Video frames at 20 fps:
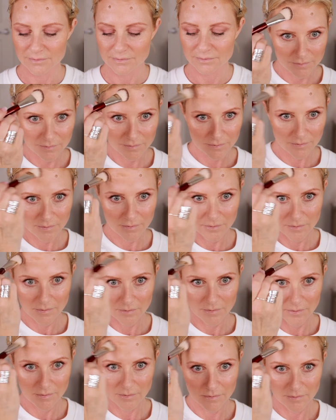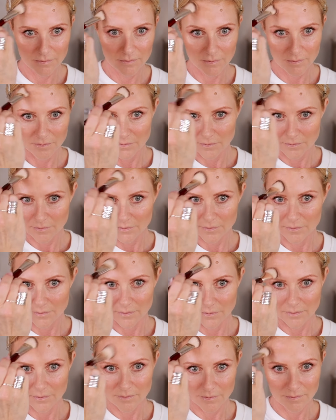
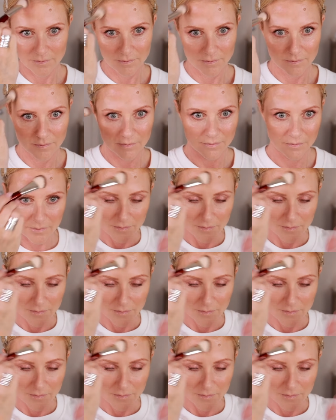[no speech]